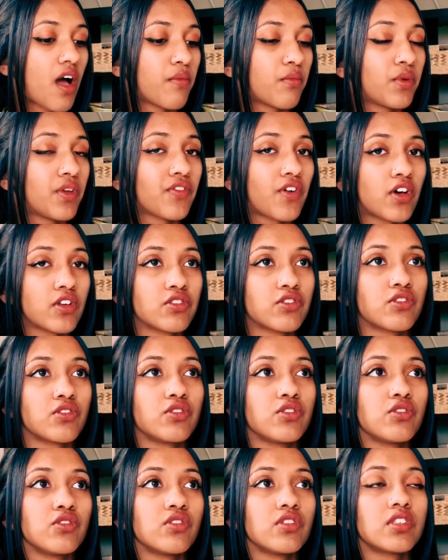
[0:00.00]
We've also
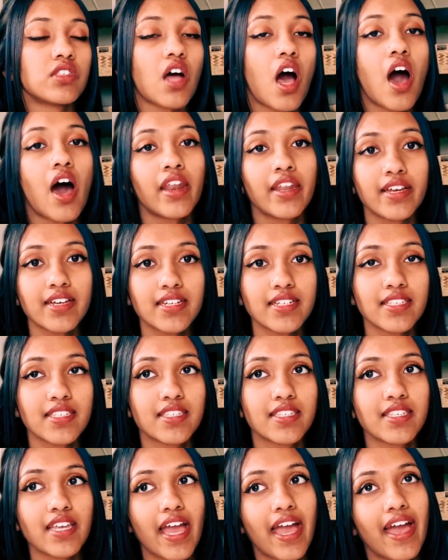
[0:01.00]
used
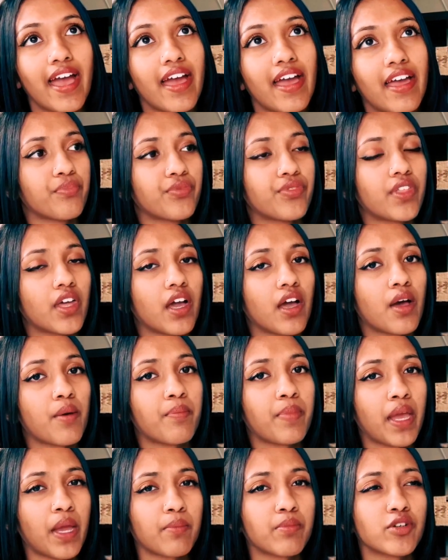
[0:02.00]
Honest and the
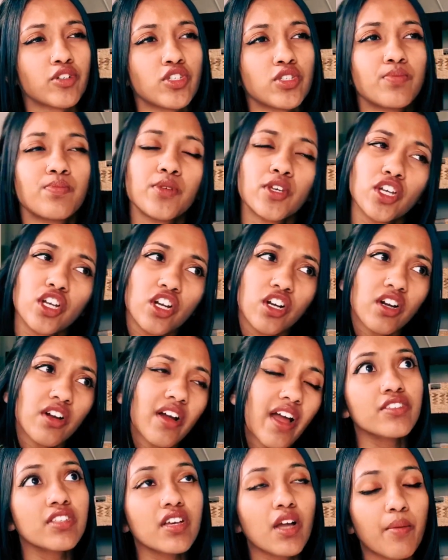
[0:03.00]
Pampers Pure.
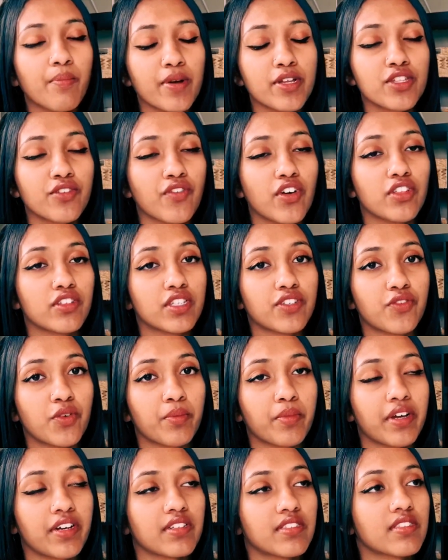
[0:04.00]
There's like a bunch of other different
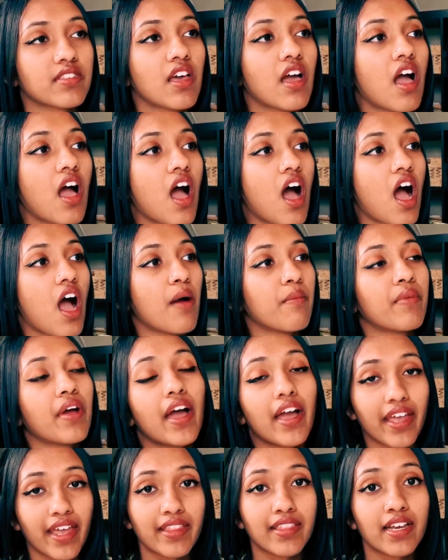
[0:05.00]
brands.
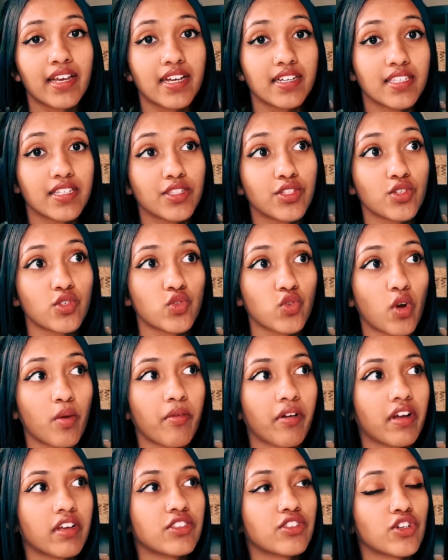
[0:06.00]
Again, like I said, the store
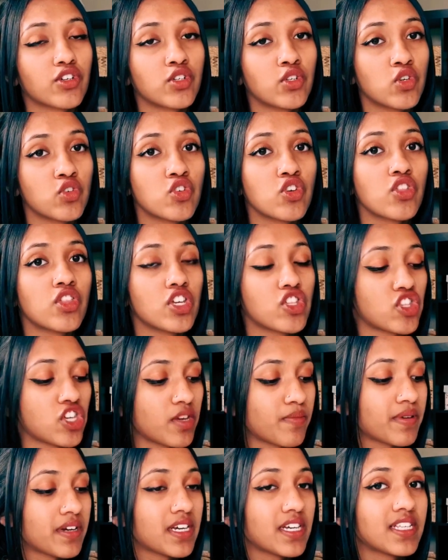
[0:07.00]
brands are usually the
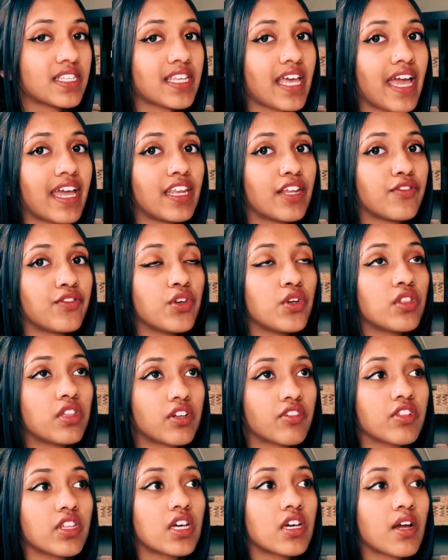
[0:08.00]
cheapest, and if you
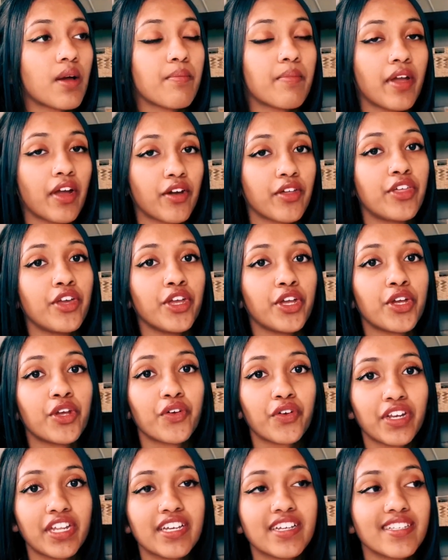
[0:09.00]
literally compare the
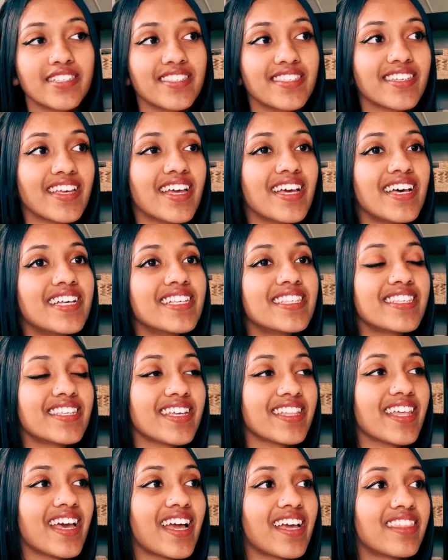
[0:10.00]
ingredients to
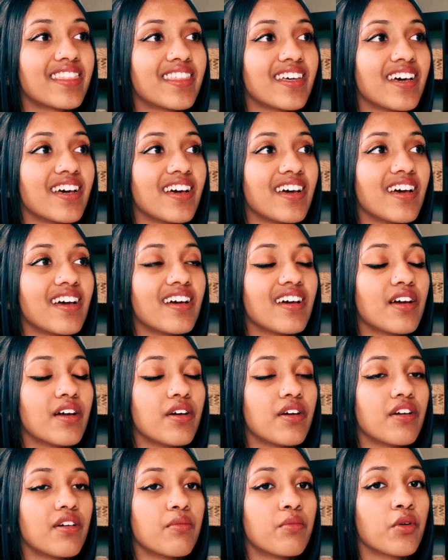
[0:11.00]
like the
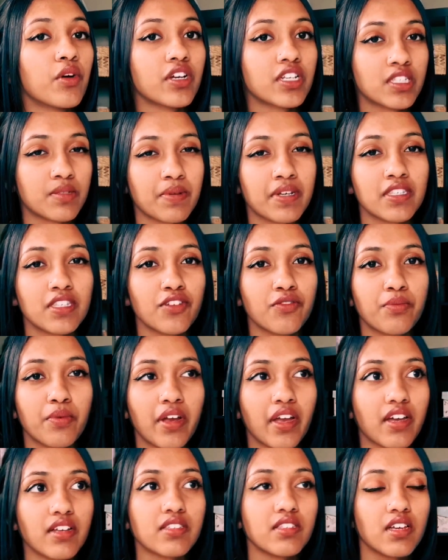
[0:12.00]
more expensive
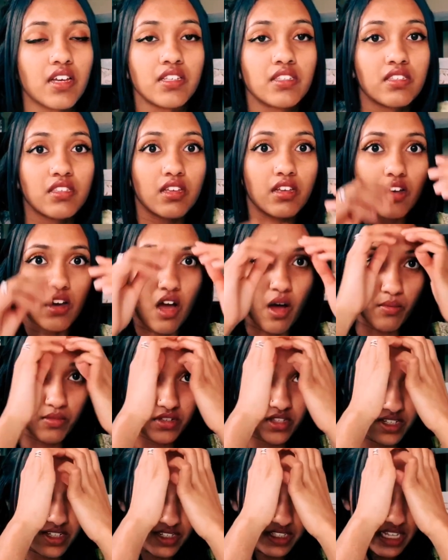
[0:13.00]
brands, it's almost
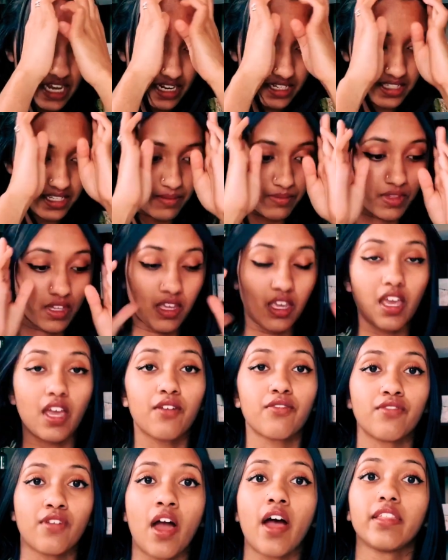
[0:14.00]
the exact same thing,
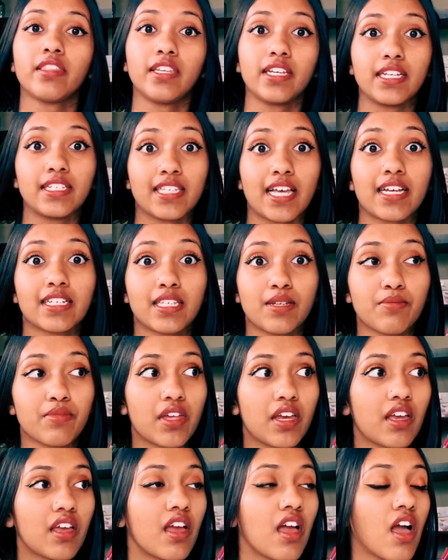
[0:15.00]
if not the exact same
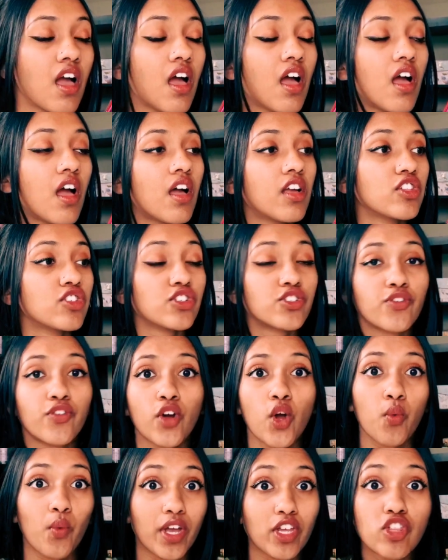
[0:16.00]
thing, just for
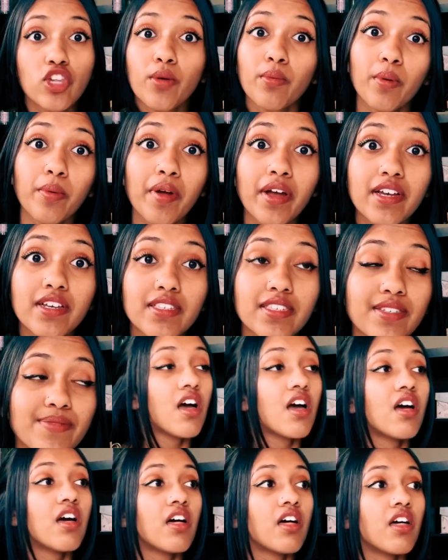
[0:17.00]
a way cheaper price.
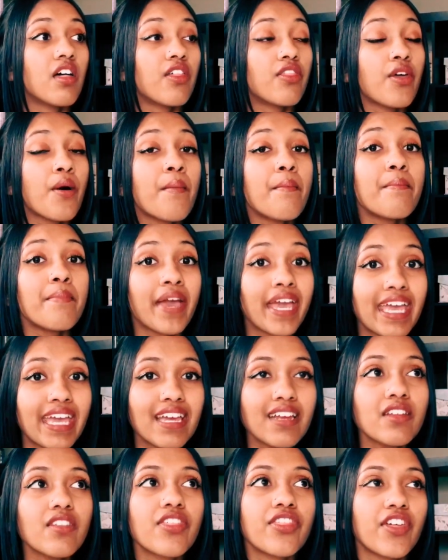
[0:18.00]
The
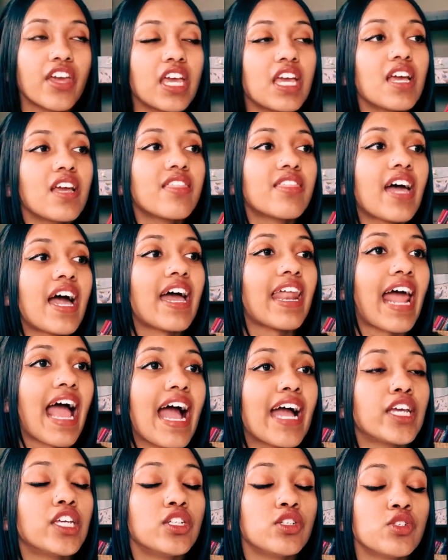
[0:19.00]
main thing that
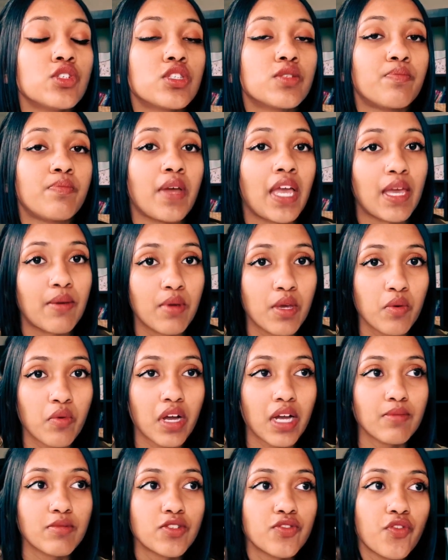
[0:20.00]
I use baby
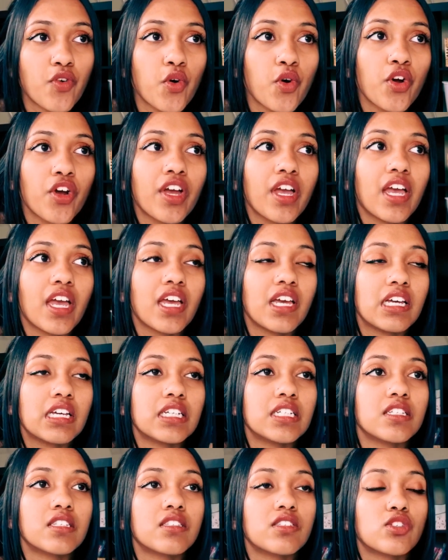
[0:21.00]
wipes for
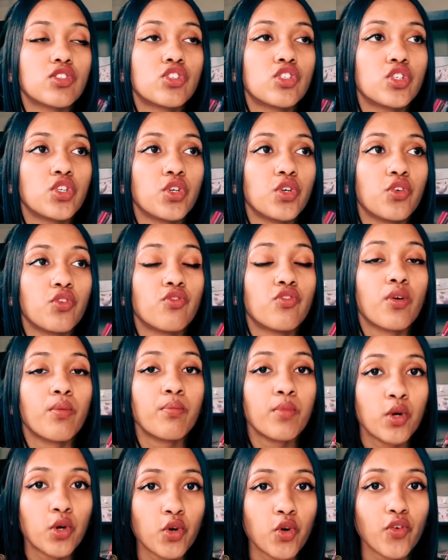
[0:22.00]
is to
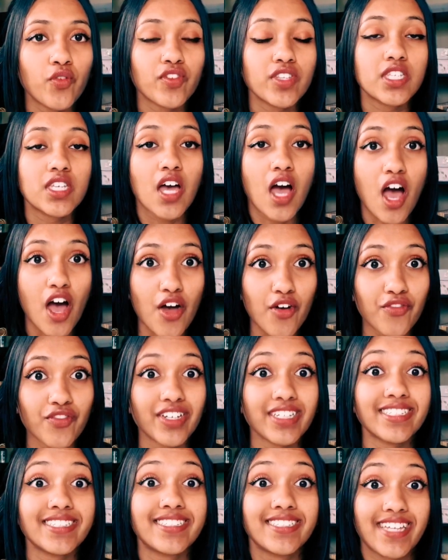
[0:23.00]
remove tough
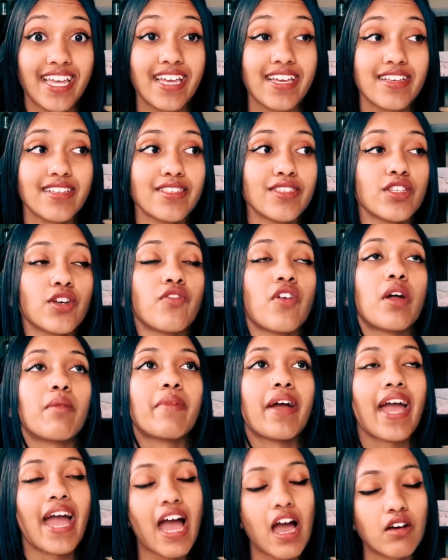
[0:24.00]
stains around
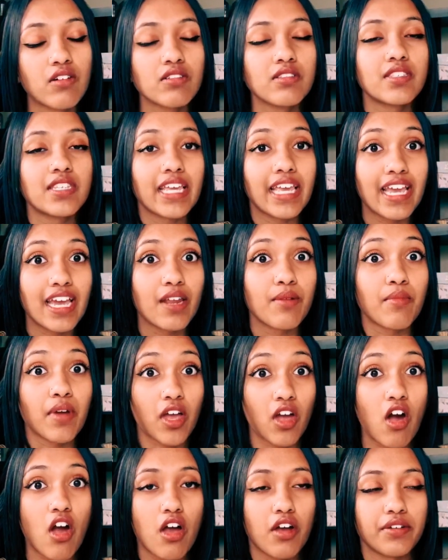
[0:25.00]
my house and my
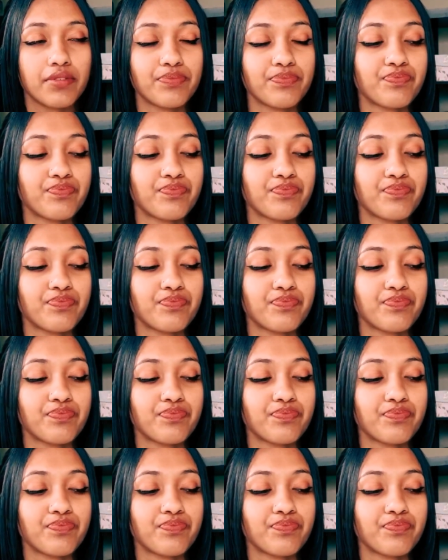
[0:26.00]
car.